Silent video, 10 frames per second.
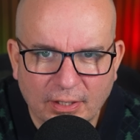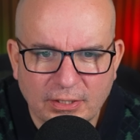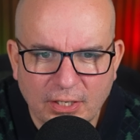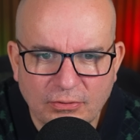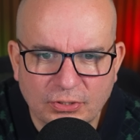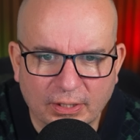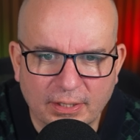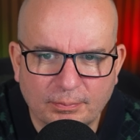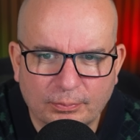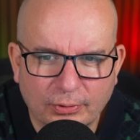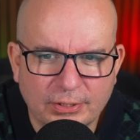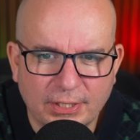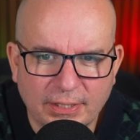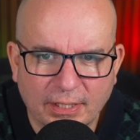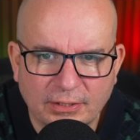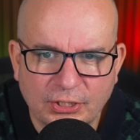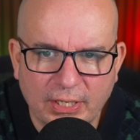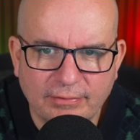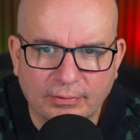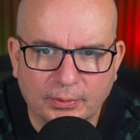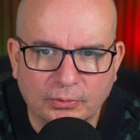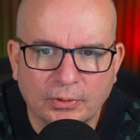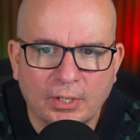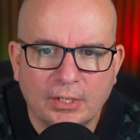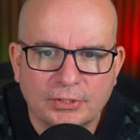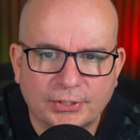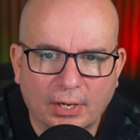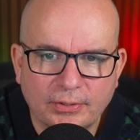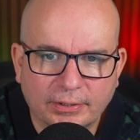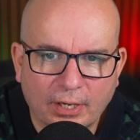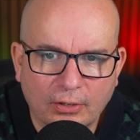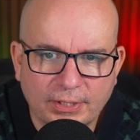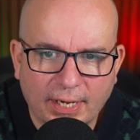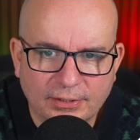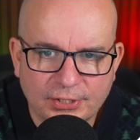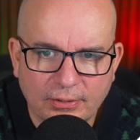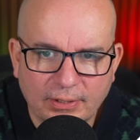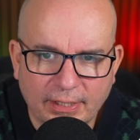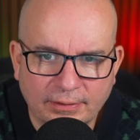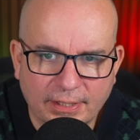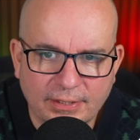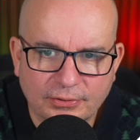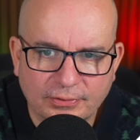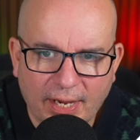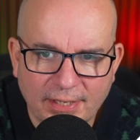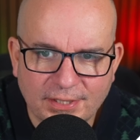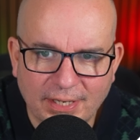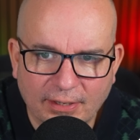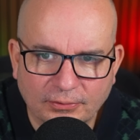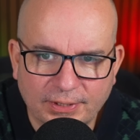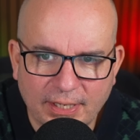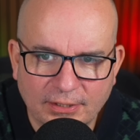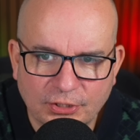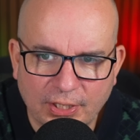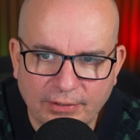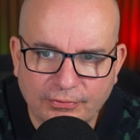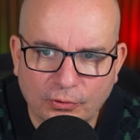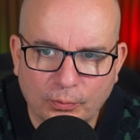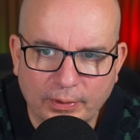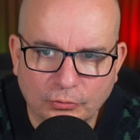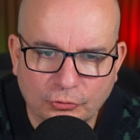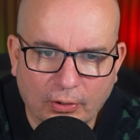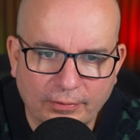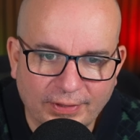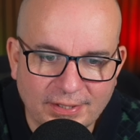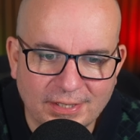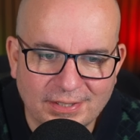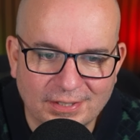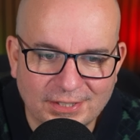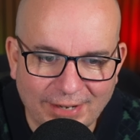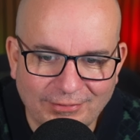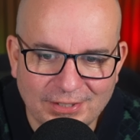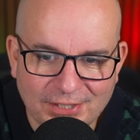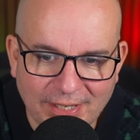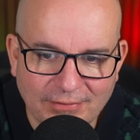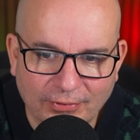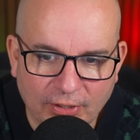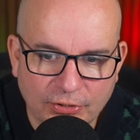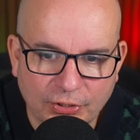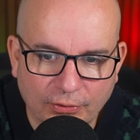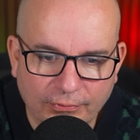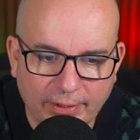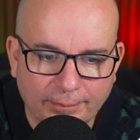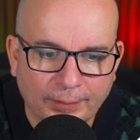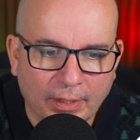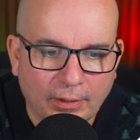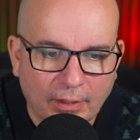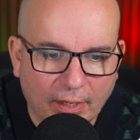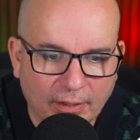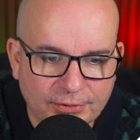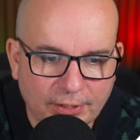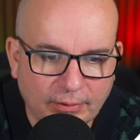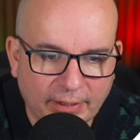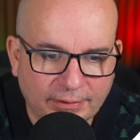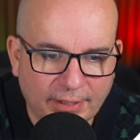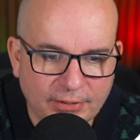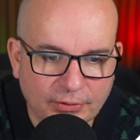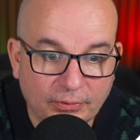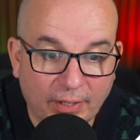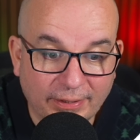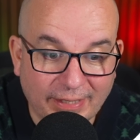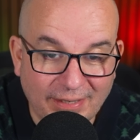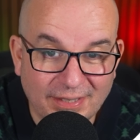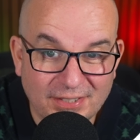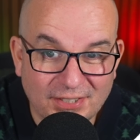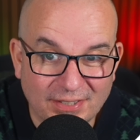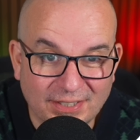are usually pretty achievable. Skoda Kodiaq 2-litre diesel SEL DSG 4-wheel drive. This is the 7-seat version of it. 2-litre diesel, and again this says